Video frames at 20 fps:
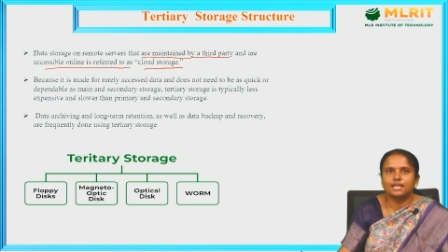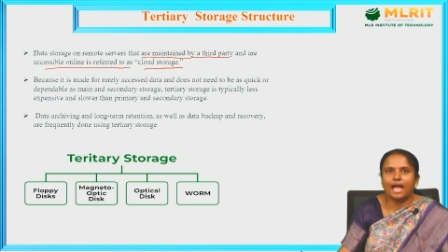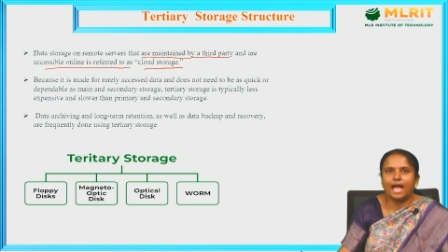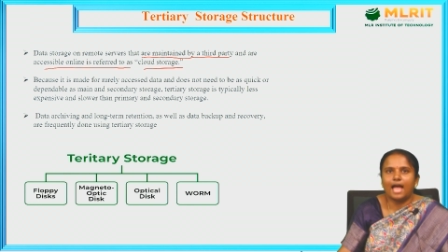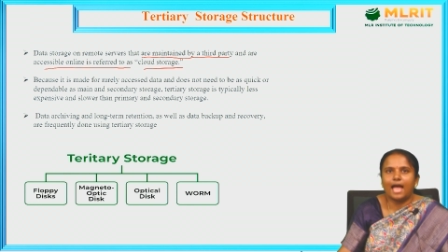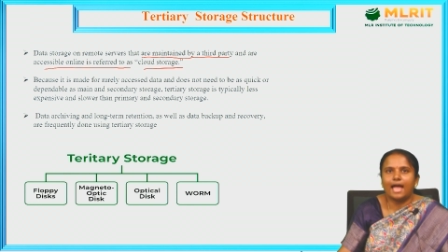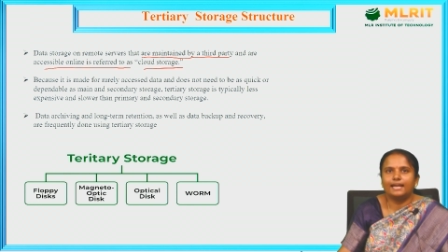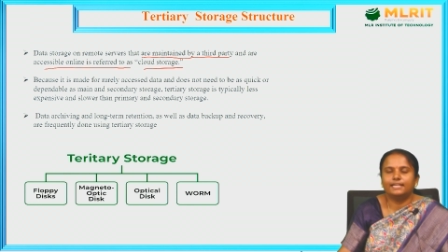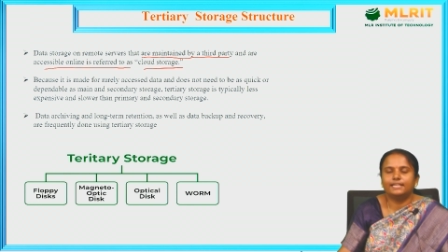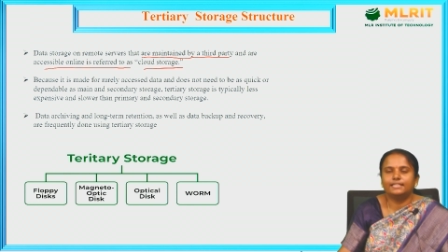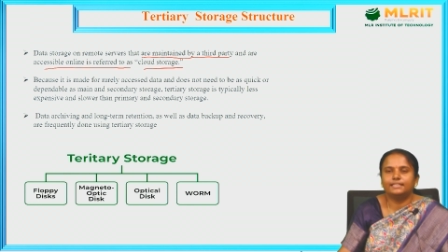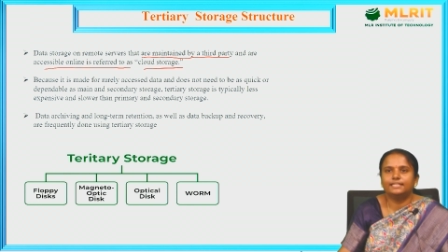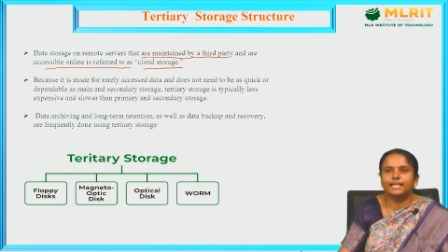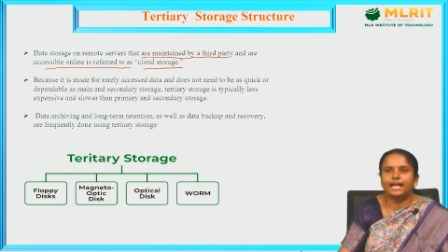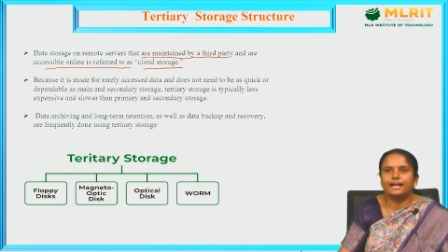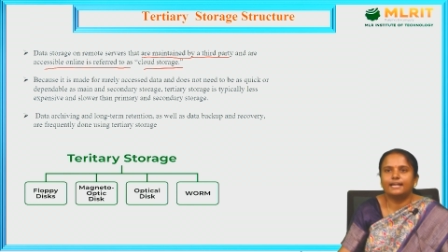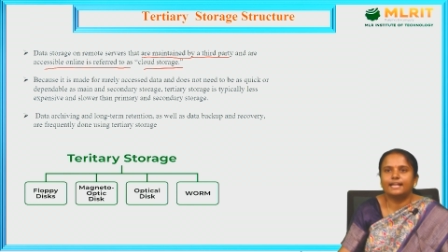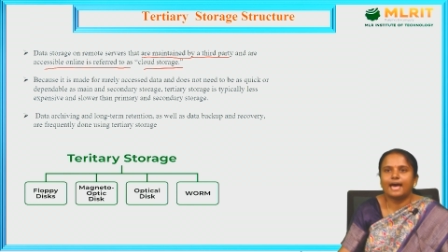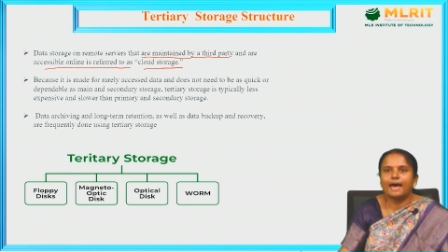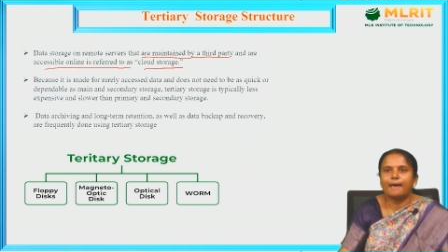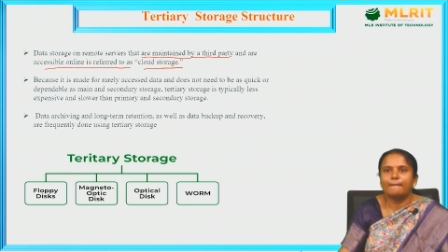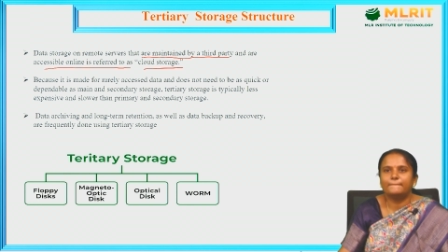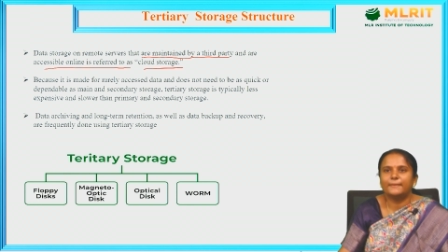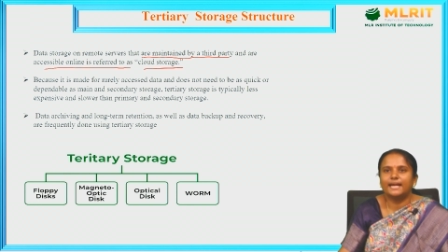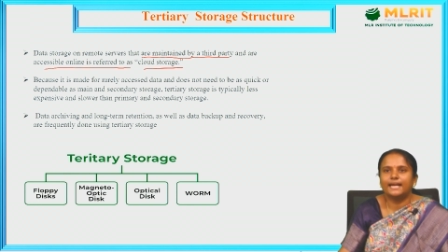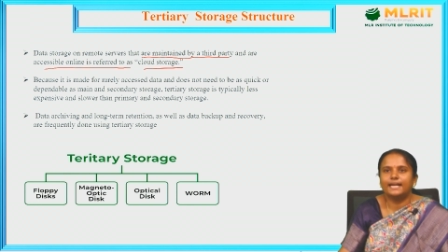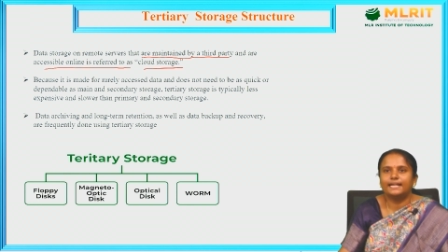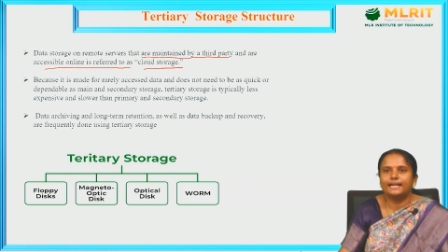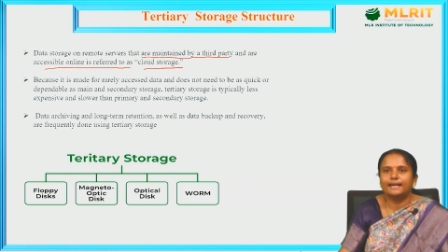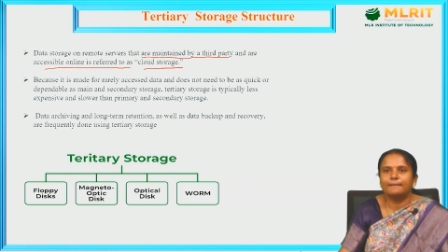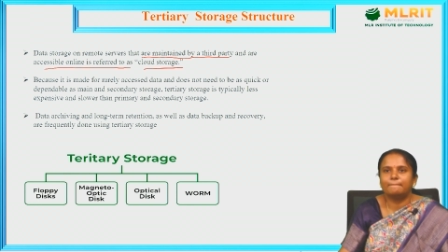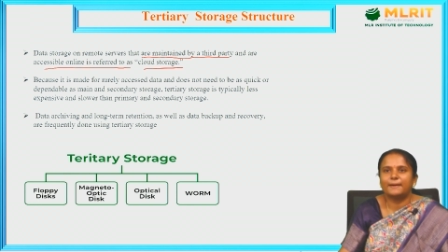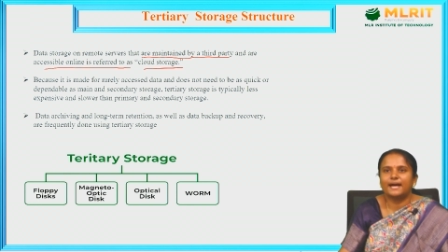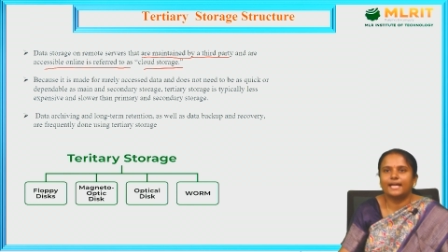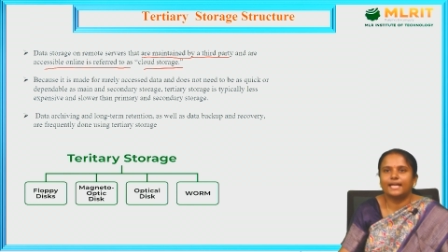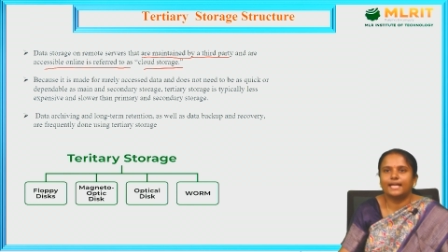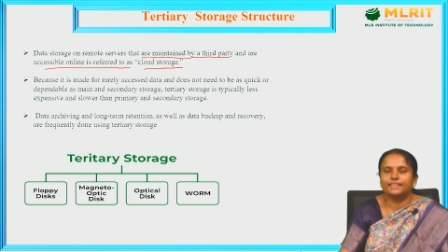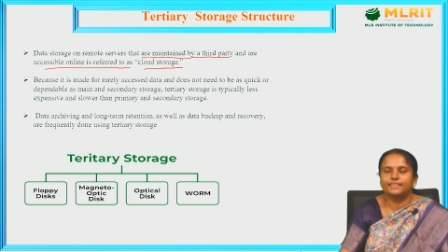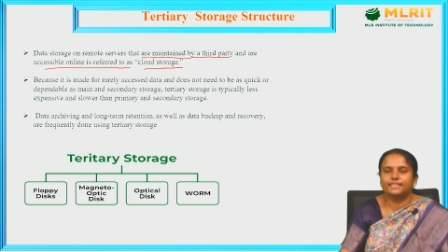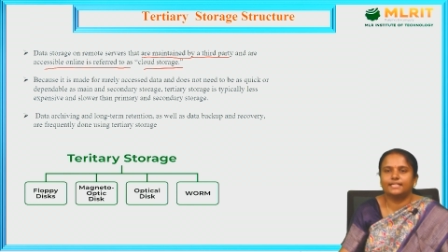and that are maintained by
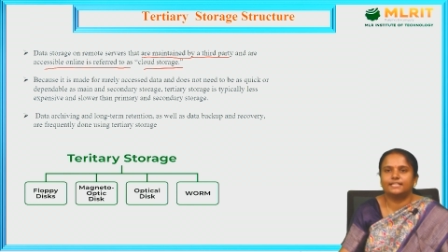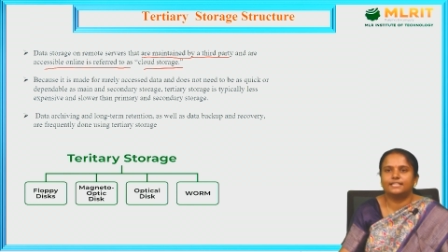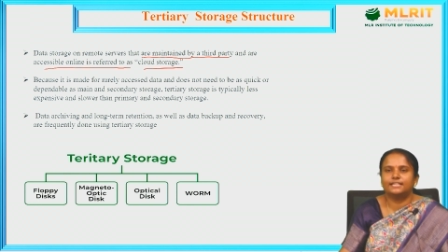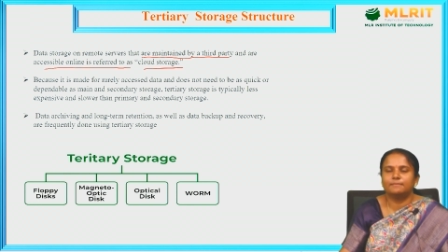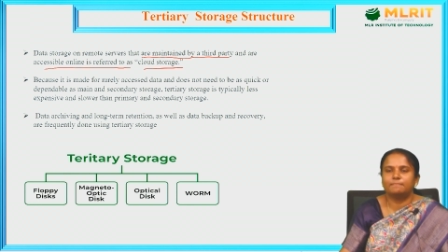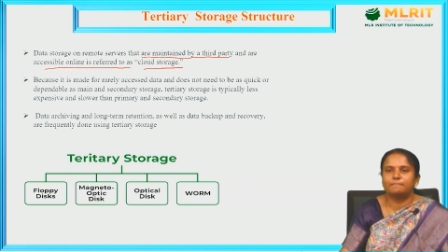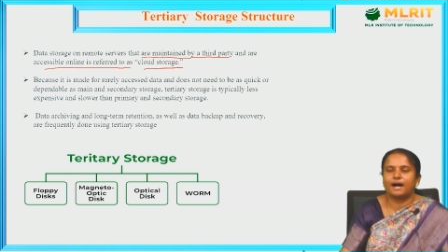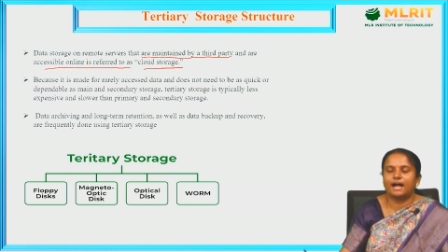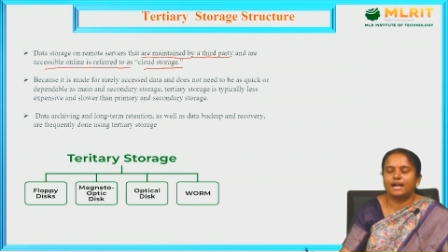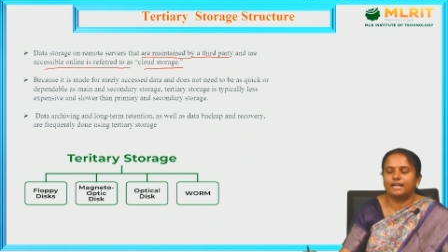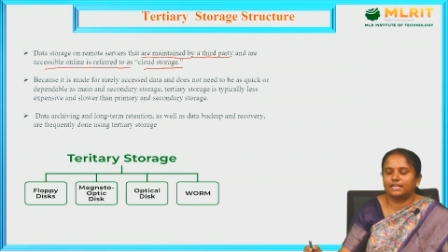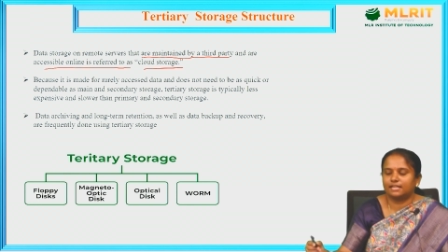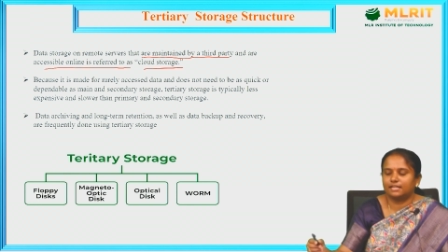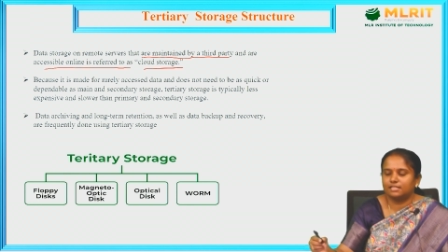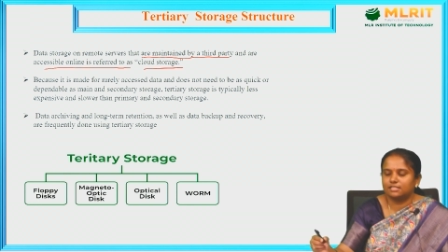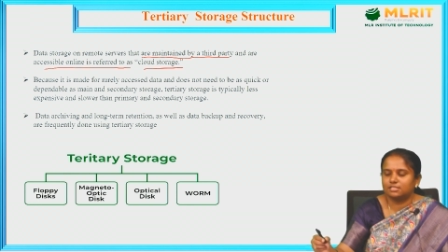a third party.